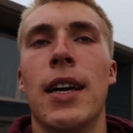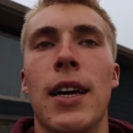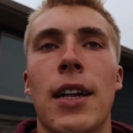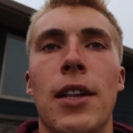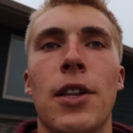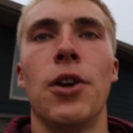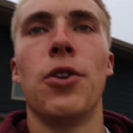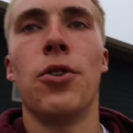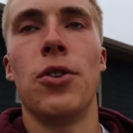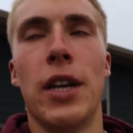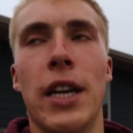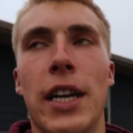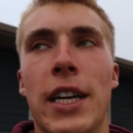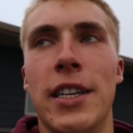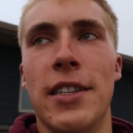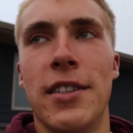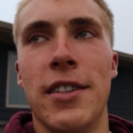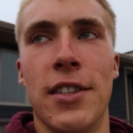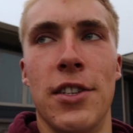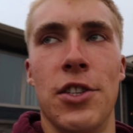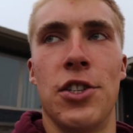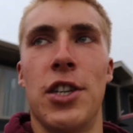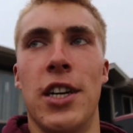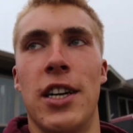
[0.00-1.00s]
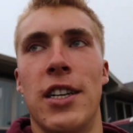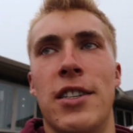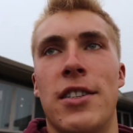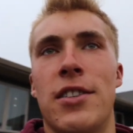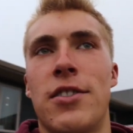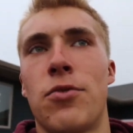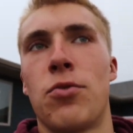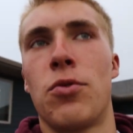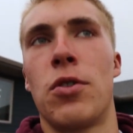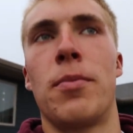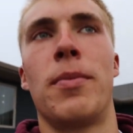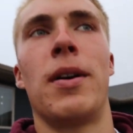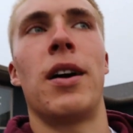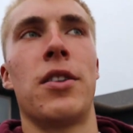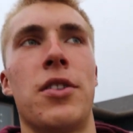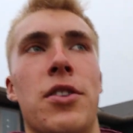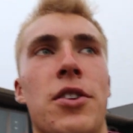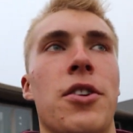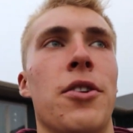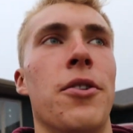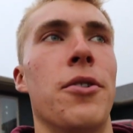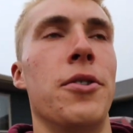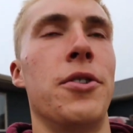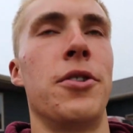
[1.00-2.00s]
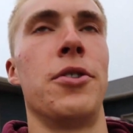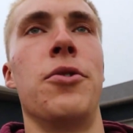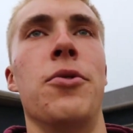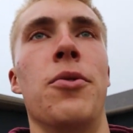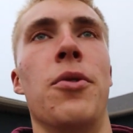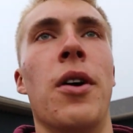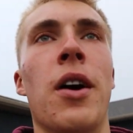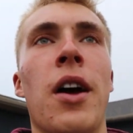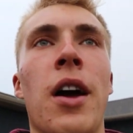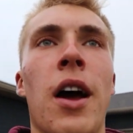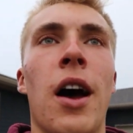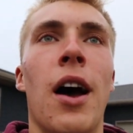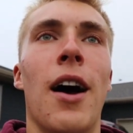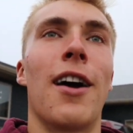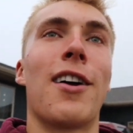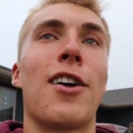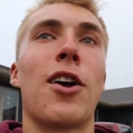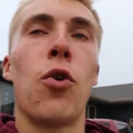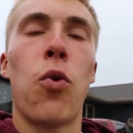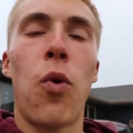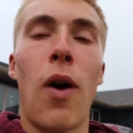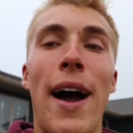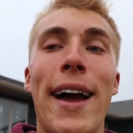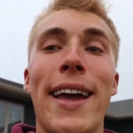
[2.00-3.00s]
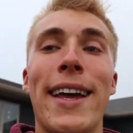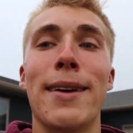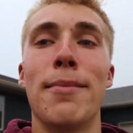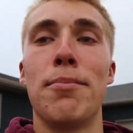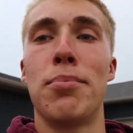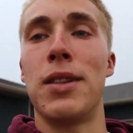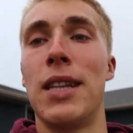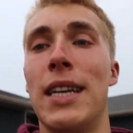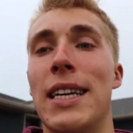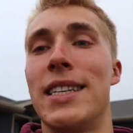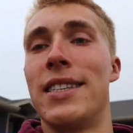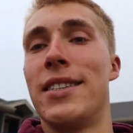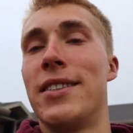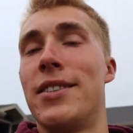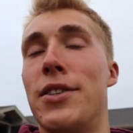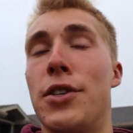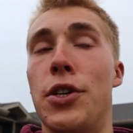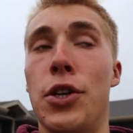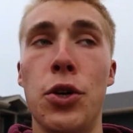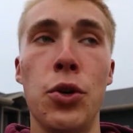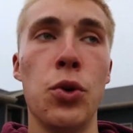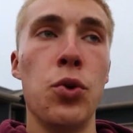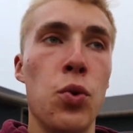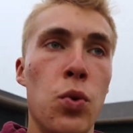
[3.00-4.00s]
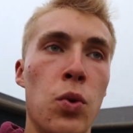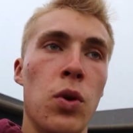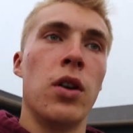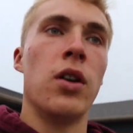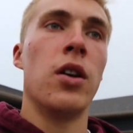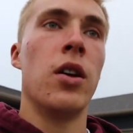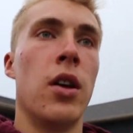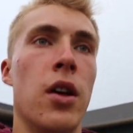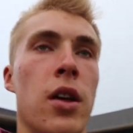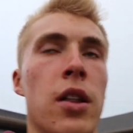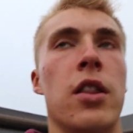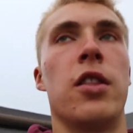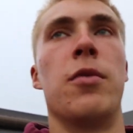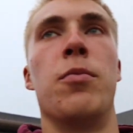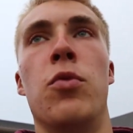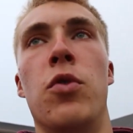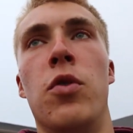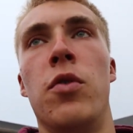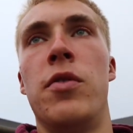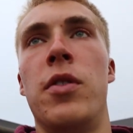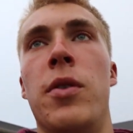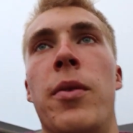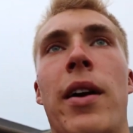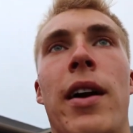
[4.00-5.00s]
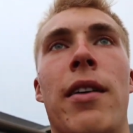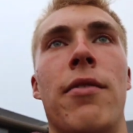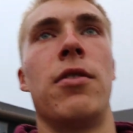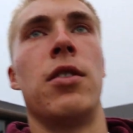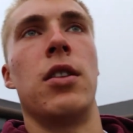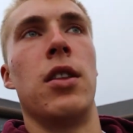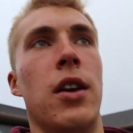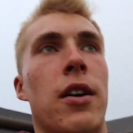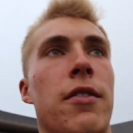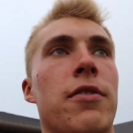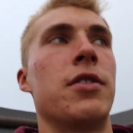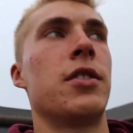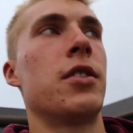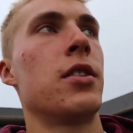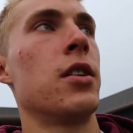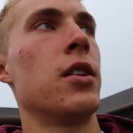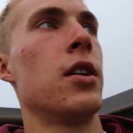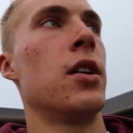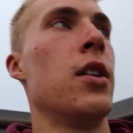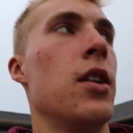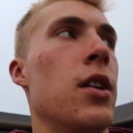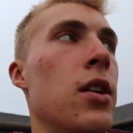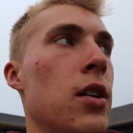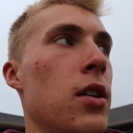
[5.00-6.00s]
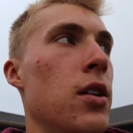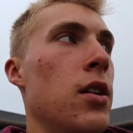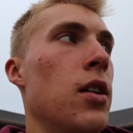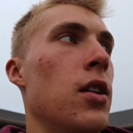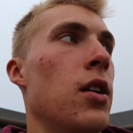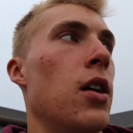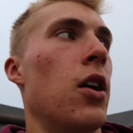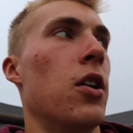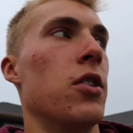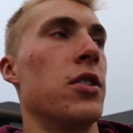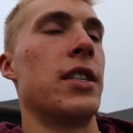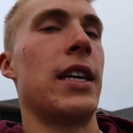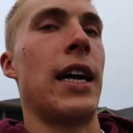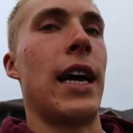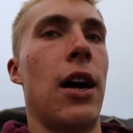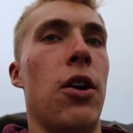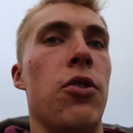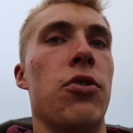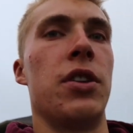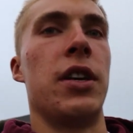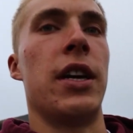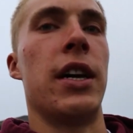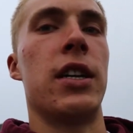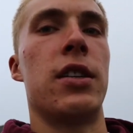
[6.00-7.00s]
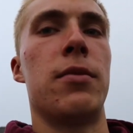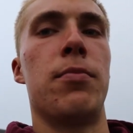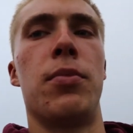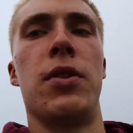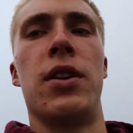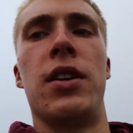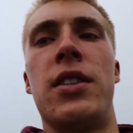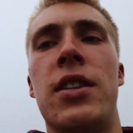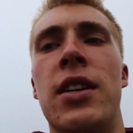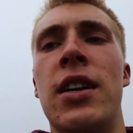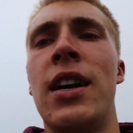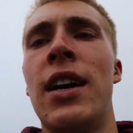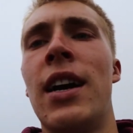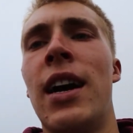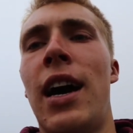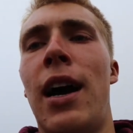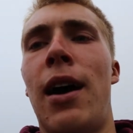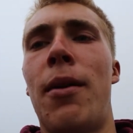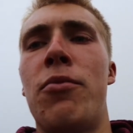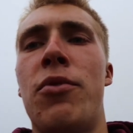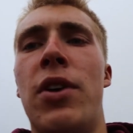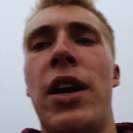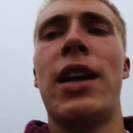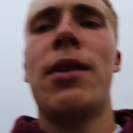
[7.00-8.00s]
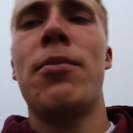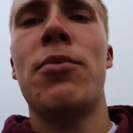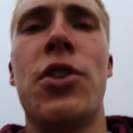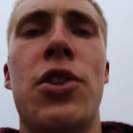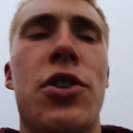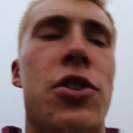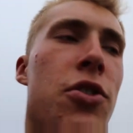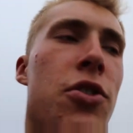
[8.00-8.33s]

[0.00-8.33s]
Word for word: Hello ladies and gents. We're about to go to A Quiet Place two, the movie. We haven't left our town yet, but I'm randomly